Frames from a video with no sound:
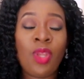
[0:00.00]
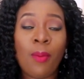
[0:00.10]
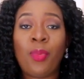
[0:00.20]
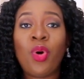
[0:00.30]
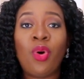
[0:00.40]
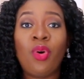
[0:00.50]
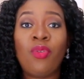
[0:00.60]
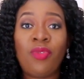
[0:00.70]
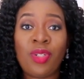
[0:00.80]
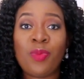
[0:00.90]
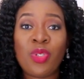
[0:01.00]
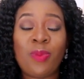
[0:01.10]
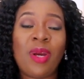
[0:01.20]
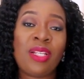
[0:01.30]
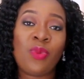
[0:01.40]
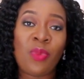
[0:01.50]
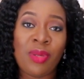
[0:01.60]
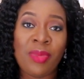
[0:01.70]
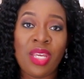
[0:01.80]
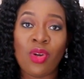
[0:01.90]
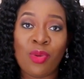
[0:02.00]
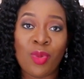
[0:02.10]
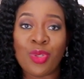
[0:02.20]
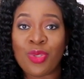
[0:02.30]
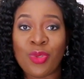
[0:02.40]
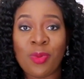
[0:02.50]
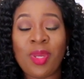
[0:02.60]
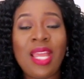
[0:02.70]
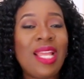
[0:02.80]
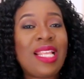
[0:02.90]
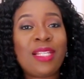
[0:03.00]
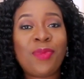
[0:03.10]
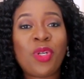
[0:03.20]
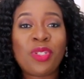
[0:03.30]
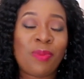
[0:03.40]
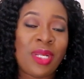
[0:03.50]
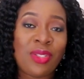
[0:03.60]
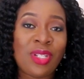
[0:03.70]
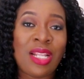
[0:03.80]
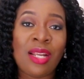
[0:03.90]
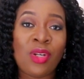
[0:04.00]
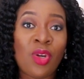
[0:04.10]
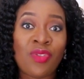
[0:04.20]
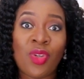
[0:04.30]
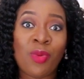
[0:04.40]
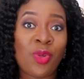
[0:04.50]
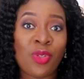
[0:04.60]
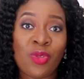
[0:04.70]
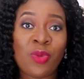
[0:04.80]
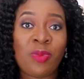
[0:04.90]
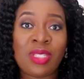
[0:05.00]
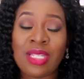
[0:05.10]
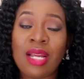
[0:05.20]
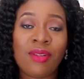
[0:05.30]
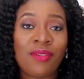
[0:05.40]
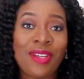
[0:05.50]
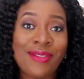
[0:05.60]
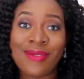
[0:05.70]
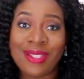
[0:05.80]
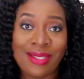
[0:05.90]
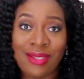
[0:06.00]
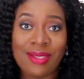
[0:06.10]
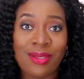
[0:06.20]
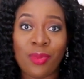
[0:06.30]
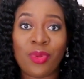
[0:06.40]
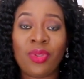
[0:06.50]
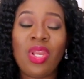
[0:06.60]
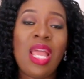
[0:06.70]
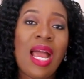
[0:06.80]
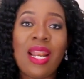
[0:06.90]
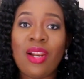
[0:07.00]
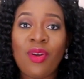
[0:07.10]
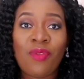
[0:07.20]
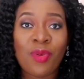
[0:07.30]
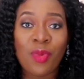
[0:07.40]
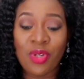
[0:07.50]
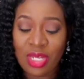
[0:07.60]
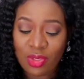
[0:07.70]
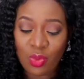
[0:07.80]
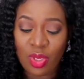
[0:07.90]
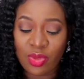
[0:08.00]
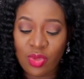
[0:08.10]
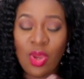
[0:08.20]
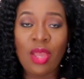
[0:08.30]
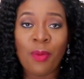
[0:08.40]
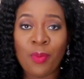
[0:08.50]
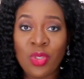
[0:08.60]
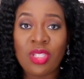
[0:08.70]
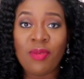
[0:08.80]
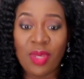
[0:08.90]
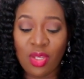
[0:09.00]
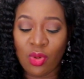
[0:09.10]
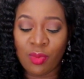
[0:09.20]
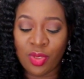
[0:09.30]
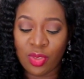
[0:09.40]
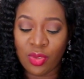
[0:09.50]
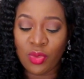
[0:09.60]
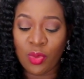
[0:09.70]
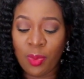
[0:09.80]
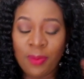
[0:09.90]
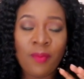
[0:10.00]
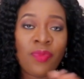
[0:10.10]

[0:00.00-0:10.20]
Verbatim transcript: But for the most part, we make ogbono soup. That's because my toddler loves ogbono soup. It's kind of irresistible, and I love ogbono as well, so I mostly make ogbono soup.